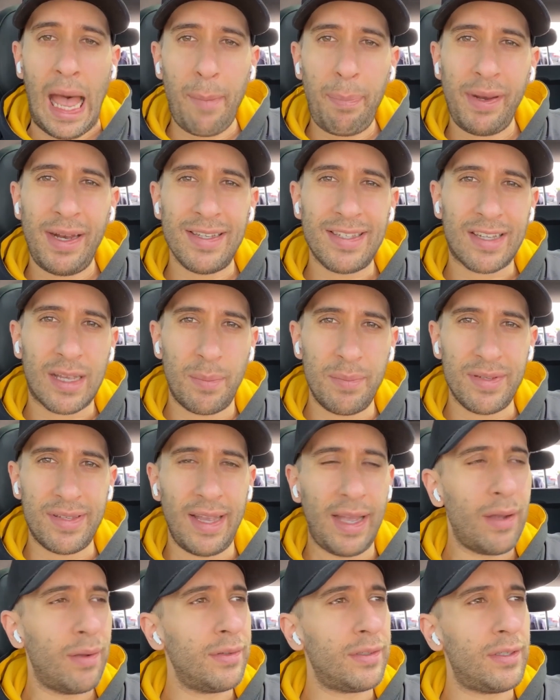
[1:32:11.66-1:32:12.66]
Happiness comes
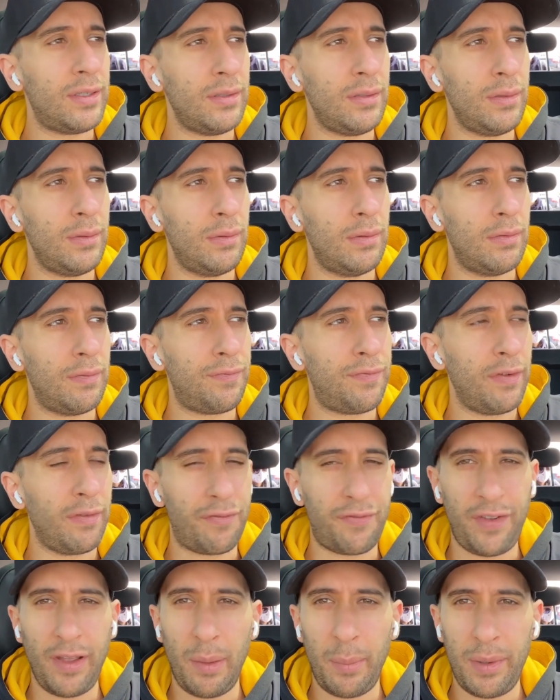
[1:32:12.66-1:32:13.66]
down to
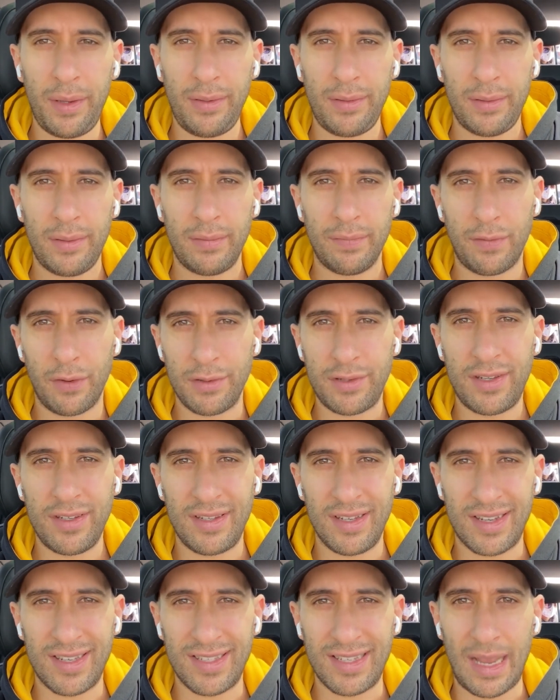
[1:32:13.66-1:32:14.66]
fulfillment
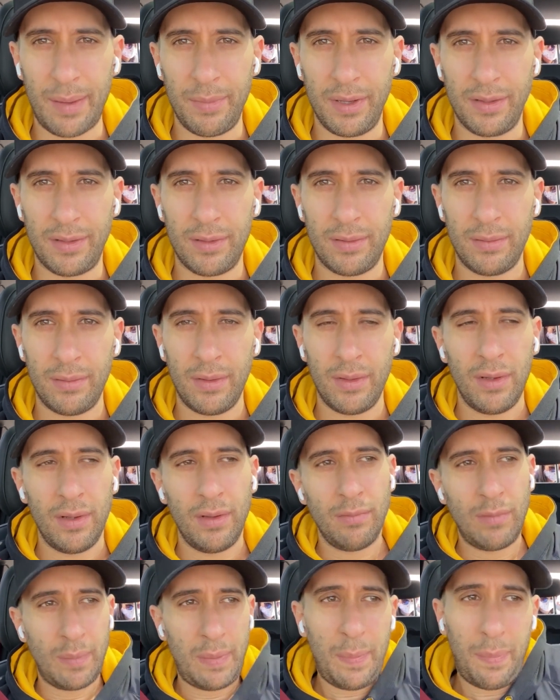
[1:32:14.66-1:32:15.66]
versus excitement.
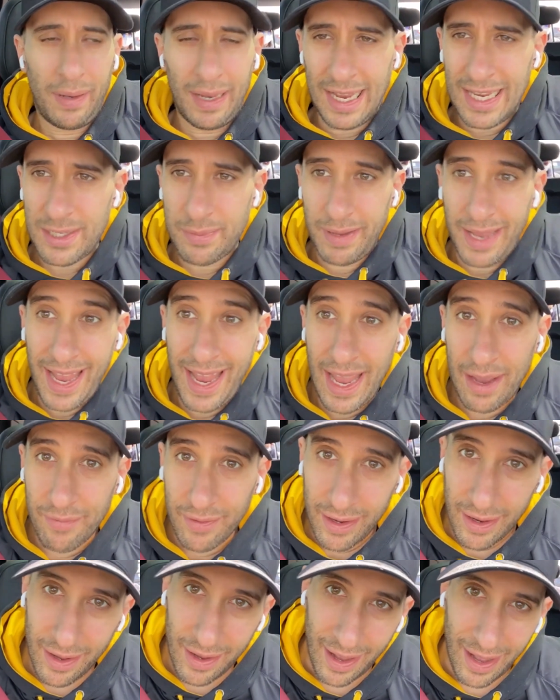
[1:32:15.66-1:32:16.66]
When people ask me, hey,
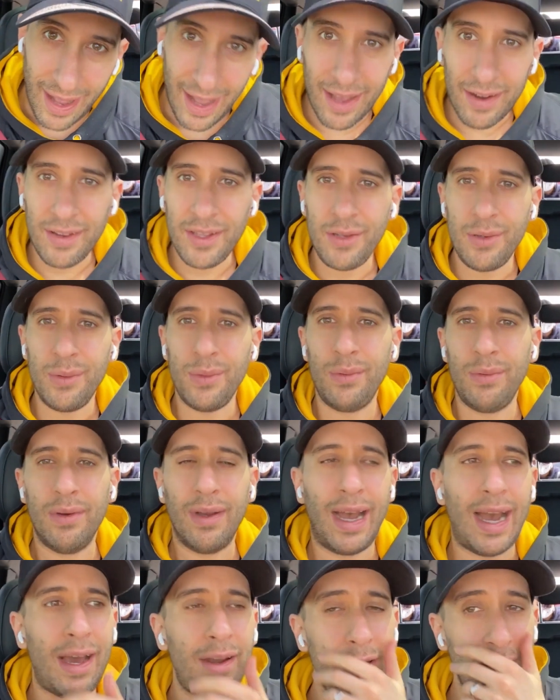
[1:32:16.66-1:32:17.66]
Evan, how do you
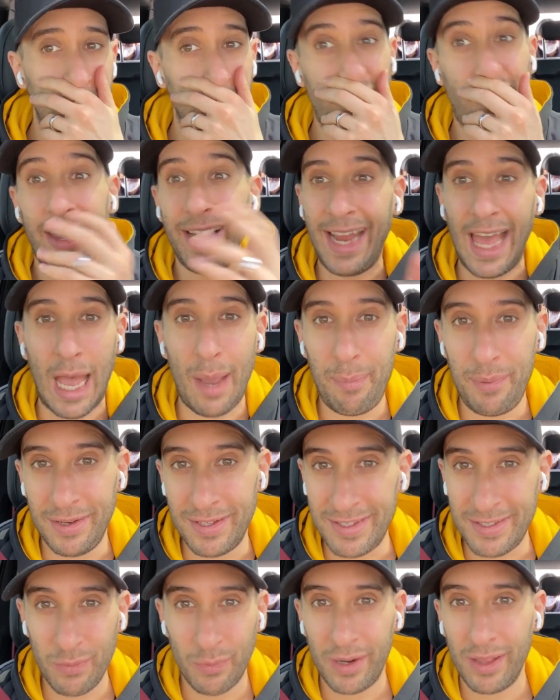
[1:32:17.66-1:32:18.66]
how do you define
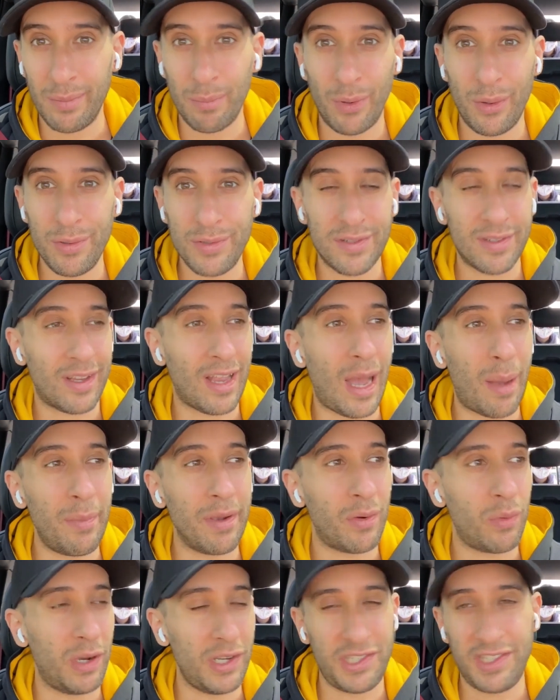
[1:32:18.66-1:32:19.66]
happiness? This is one of the most
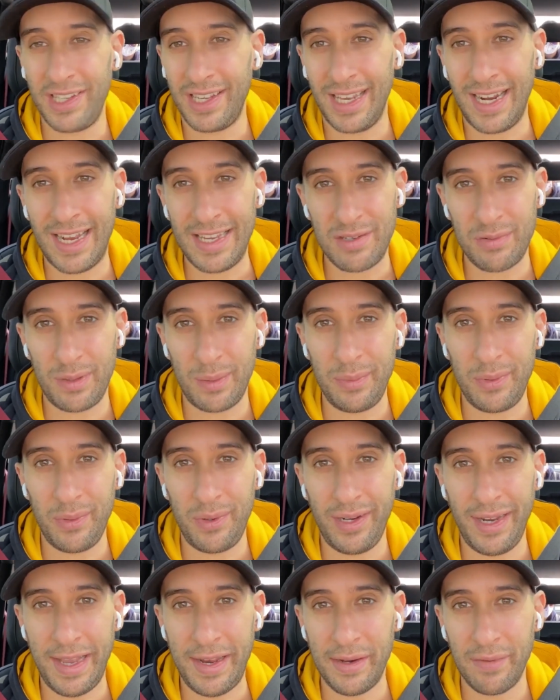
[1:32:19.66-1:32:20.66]
common questions I get asked when I'm
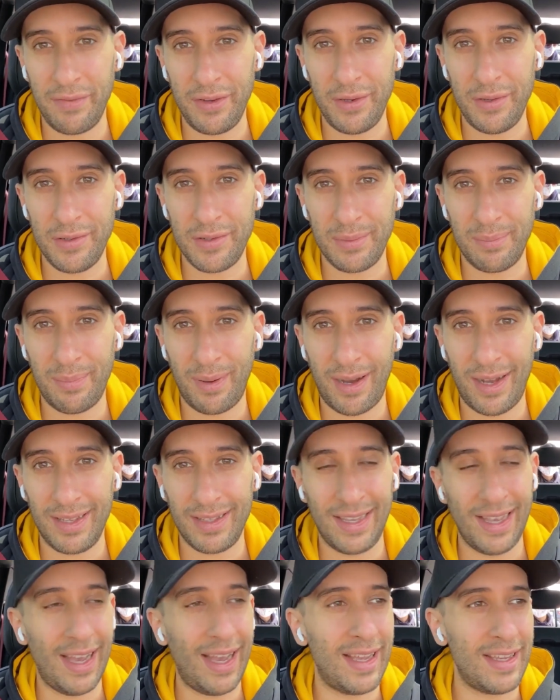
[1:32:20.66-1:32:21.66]
doing interviews and
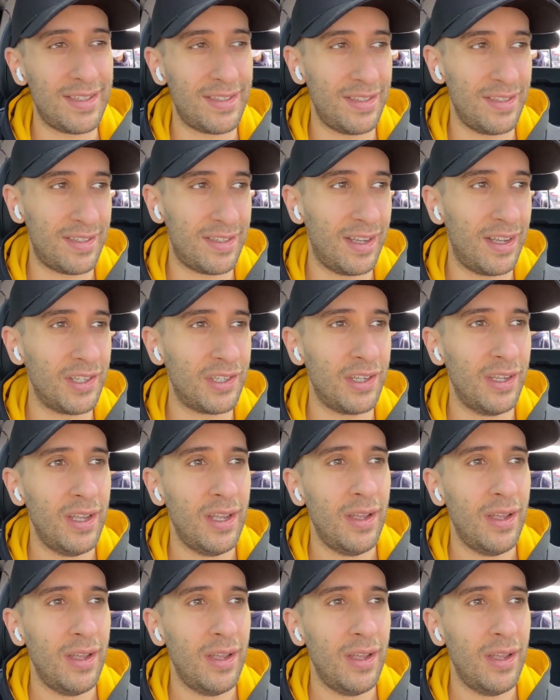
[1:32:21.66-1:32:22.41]
podcasts and such.